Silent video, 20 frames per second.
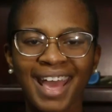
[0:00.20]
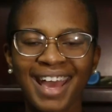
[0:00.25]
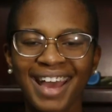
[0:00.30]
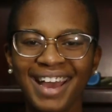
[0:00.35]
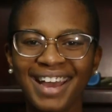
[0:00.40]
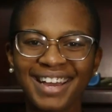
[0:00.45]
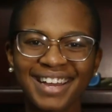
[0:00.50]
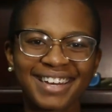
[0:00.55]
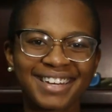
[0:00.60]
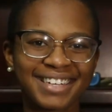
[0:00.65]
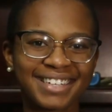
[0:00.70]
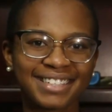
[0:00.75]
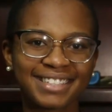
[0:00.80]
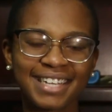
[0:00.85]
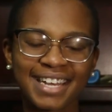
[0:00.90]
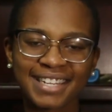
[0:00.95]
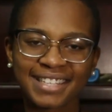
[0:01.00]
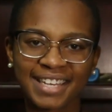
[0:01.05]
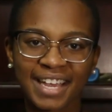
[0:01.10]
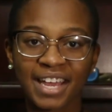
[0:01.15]
Hey guys,
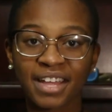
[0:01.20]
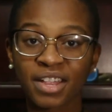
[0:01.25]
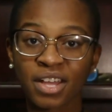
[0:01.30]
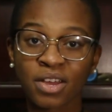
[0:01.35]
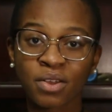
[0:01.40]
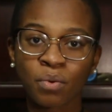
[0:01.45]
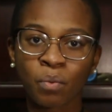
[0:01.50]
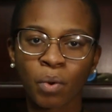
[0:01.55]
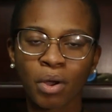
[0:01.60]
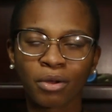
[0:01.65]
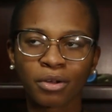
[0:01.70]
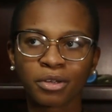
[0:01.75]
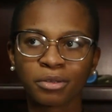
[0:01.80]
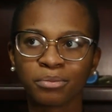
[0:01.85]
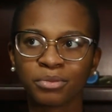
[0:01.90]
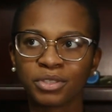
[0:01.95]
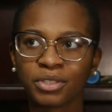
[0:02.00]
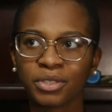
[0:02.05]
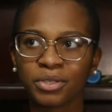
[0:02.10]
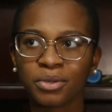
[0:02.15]
it's Katelyn.
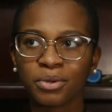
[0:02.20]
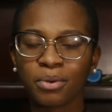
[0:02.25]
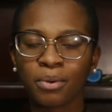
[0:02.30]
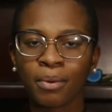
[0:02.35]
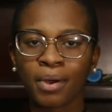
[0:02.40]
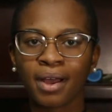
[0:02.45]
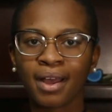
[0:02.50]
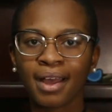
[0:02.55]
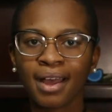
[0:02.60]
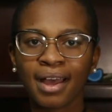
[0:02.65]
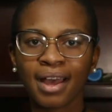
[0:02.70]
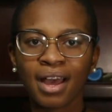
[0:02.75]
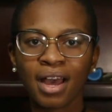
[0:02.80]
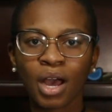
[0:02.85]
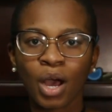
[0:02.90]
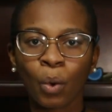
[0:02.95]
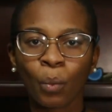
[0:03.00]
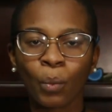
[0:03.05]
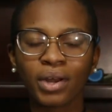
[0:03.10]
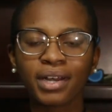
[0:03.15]
Welcome to
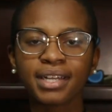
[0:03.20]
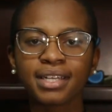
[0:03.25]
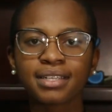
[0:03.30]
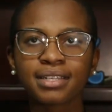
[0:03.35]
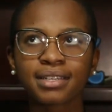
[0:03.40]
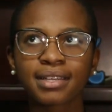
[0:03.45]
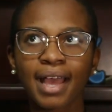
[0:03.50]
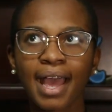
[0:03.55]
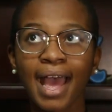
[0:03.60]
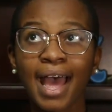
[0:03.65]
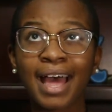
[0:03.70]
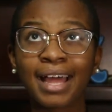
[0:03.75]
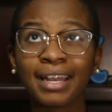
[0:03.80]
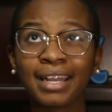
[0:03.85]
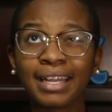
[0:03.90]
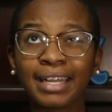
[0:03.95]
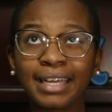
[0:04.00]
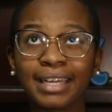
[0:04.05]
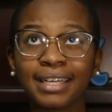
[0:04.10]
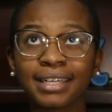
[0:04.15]
what is
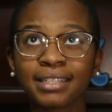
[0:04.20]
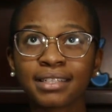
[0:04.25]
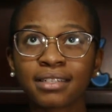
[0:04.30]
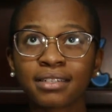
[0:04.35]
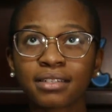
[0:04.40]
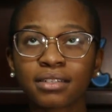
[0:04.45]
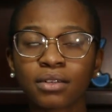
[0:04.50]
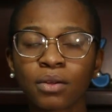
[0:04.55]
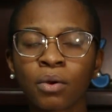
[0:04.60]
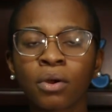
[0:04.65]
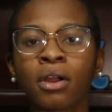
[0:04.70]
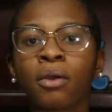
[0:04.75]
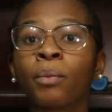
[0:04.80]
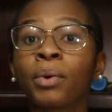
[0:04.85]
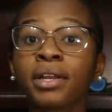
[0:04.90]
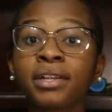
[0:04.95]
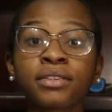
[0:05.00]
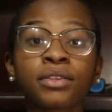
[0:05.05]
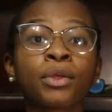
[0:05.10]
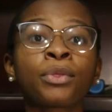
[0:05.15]

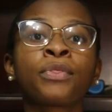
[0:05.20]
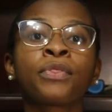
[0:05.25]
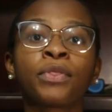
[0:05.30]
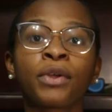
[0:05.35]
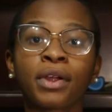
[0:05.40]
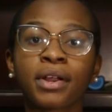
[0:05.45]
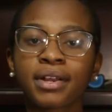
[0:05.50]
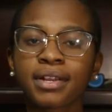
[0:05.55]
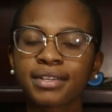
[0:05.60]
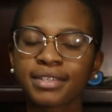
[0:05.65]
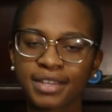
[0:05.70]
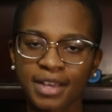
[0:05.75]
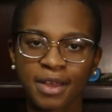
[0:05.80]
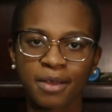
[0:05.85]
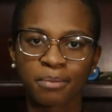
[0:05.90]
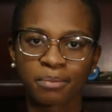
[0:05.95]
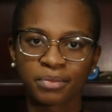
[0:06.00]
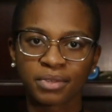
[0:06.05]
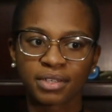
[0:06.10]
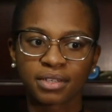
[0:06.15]
the third
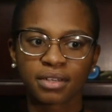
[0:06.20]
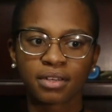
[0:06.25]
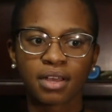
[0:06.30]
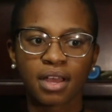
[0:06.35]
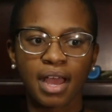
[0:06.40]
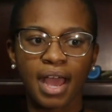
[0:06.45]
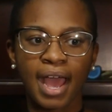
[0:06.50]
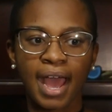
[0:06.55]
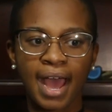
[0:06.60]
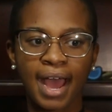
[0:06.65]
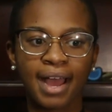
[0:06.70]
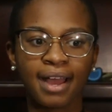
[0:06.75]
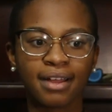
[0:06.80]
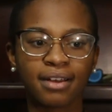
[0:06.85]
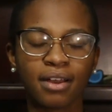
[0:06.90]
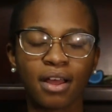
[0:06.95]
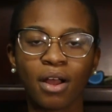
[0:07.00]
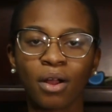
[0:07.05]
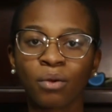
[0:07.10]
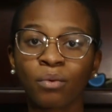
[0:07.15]
attempt
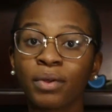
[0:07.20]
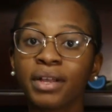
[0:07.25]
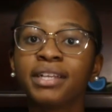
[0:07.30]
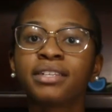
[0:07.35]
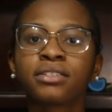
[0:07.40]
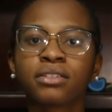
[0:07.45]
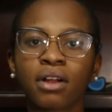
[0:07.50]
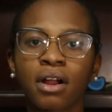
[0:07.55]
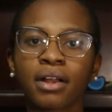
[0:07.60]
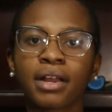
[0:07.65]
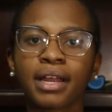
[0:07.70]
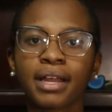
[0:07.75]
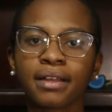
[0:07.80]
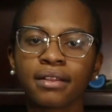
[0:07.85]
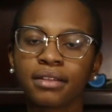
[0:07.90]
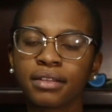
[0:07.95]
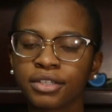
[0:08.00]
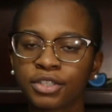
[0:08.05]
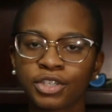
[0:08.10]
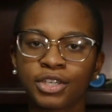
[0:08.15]
at restarting
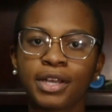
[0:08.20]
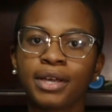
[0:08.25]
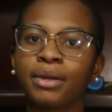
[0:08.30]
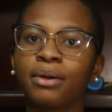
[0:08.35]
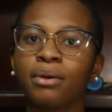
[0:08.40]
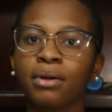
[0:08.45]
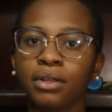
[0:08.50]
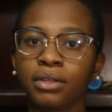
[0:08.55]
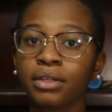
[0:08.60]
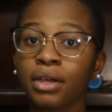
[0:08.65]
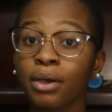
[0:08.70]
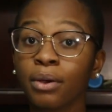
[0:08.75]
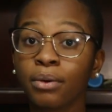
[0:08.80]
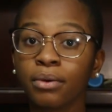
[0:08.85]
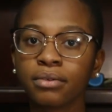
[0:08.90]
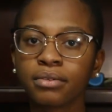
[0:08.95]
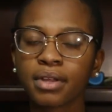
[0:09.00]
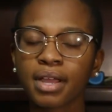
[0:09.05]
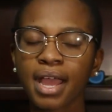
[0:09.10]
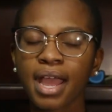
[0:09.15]
this channel
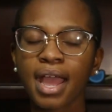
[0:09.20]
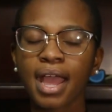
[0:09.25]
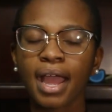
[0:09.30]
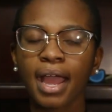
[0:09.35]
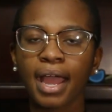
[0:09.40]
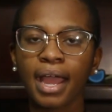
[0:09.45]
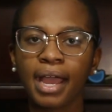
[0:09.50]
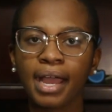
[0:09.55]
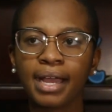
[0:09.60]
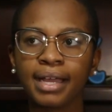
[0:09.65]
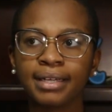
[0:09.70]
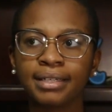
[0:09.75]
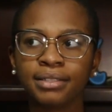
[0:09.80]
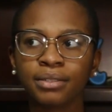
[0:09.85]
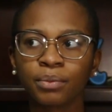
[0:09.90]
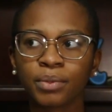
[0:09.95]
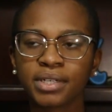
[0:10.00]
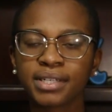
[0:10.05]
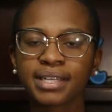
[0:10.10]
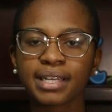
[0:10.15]
alone, and
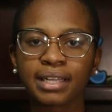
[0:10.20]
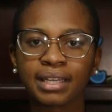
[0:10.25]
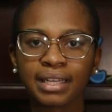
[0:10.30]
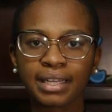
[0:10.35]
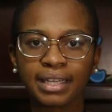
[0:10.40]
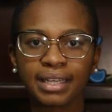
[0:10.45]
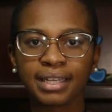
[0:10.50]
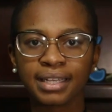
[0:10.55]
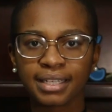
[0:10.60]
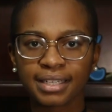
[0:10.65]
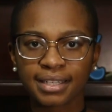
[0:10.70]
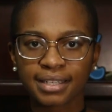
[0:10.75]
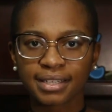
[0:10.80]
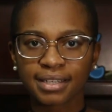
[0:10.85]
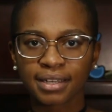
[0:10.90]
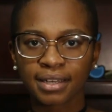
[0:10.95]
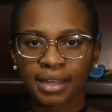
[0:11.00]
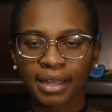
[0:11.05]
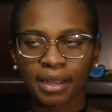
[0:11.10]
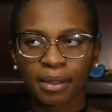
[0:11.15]
what is at
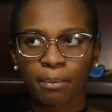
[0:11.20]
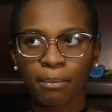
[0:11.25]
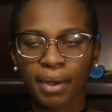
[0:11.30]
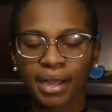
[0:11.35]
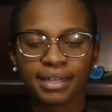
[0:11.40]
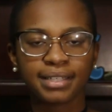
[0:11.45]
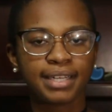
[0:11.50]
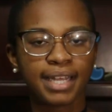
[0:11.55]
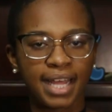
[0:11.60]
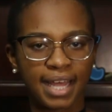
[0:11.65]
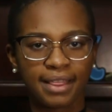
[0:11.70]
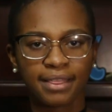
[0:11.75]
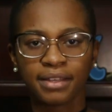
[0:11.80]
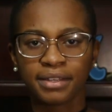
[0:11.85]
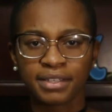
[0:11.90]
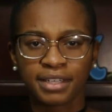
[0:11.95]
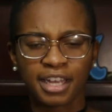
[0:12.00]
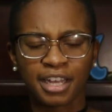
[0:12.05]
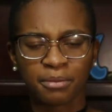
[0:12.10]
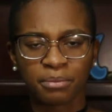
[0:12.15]
least like my 10th
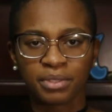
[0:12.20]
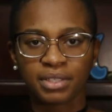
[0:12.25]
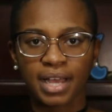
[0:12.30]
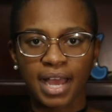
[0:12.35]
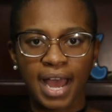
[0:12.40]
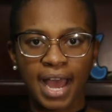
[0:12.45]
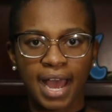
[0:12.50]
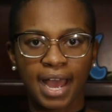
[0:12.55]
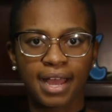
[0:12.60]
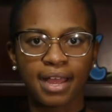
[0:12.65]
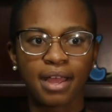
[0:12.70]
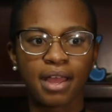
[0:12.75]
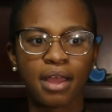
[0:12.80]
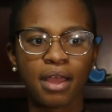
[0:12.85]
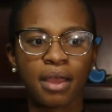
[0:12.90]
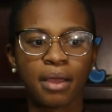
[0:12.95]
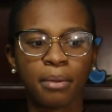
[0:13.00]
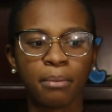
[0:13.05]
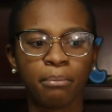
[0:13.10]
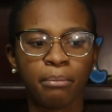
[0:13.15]
attempt at
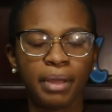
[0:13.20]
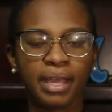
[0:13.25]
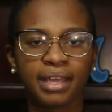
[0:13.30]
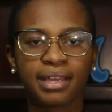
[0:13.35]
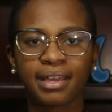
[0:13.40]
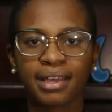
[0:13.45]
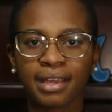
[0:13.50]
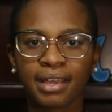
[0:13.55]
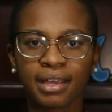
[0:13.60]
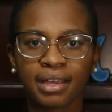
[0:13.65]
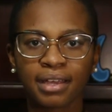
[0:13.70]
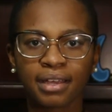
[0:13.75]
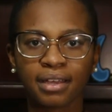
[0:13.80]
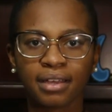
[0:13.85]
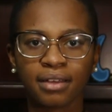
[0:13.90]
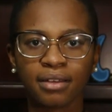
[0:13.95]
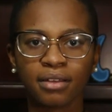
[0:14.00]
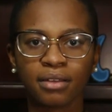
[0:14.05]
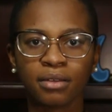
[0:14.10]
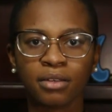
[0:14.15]
making
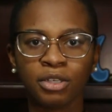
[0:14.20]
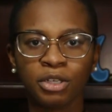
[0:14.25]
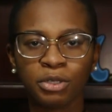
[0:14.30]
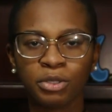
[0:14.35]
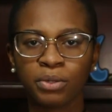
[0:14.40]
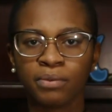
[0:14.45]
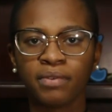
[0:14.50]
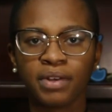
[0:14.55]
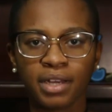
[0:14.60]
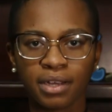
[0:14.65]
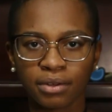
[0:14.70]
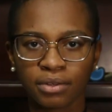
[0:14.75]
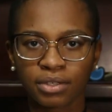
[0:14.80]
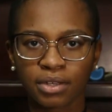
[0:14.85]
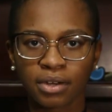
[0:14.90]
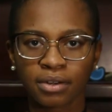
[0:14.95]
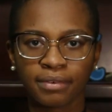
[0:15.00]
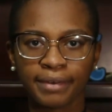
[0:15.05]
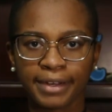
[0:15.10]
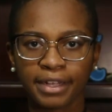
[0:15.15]
YouTube videos
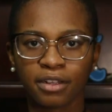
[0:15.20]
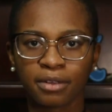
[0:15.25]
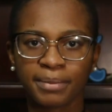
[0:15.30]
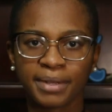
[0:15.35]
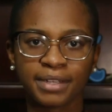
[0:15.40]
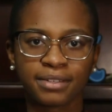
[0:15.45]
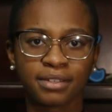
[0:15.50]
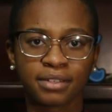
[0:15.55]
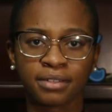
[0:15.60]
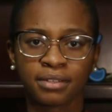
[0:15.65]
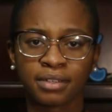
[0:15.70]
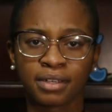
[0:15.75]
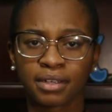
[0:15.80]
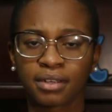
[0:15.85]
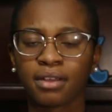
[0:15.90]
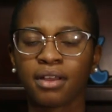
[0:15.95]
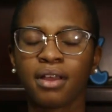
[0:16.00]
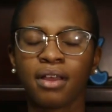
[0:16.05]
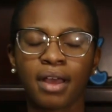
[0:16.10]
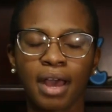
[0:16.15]
on a regular basis, like
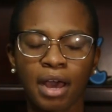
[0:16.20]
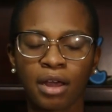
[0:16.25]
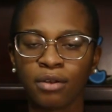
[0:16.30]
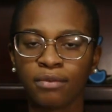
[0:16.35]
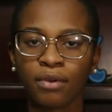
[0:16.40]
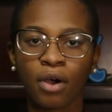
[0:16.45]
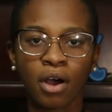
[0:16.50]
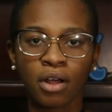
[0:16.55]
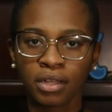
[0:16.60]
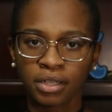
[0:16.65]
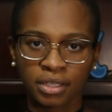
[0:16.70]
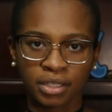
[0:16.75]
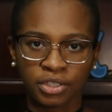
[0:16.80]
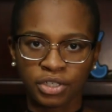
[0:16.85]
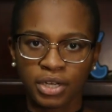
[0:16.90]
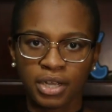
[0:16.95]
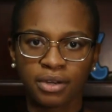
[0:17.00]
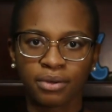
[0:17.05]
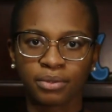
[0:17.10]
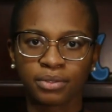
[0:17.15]
out of all of the
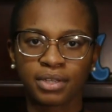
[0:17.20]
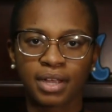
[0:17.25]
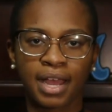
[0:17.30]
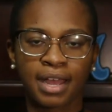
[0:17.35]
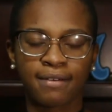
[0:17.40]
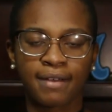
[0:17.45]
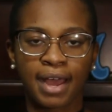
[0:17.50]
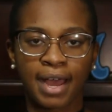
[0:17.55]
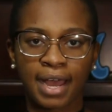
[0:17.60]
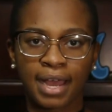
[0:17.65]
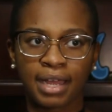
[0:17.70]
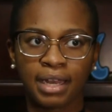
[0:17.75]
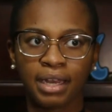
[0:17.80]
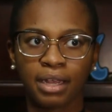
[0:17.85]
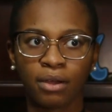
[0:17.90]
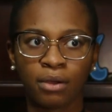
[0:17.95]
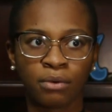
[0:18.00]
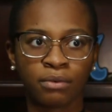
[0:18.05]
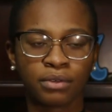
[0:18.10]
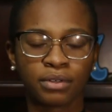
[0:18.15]
channels I've had
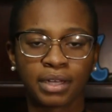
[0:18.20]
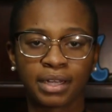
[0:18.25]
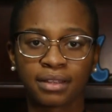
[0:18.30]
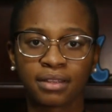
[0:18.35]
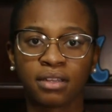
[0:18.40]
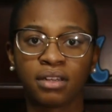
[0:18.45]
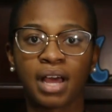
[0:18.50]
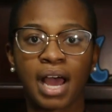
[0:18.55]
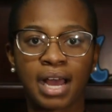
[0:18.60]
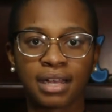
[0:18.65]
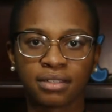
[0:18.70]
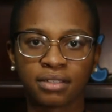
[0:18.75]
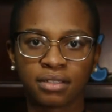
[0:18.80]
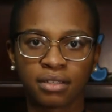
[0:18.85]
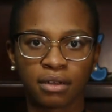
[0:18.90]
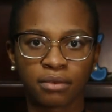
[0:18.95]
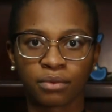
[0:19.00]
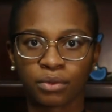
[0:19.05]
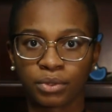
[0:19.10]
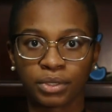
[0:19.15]
over like the last
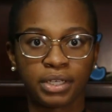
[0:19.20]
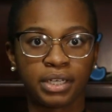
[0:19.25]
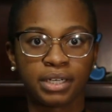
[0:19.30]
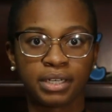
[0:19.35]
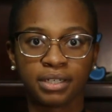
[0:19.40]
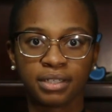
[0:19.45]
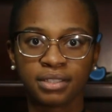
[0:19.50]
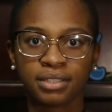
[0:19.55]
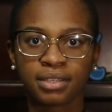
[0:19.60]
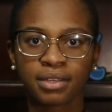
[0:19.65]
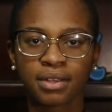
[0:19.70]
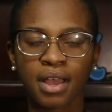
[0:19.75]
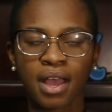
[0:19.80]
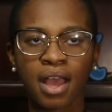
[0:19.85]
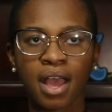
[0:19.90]
several years.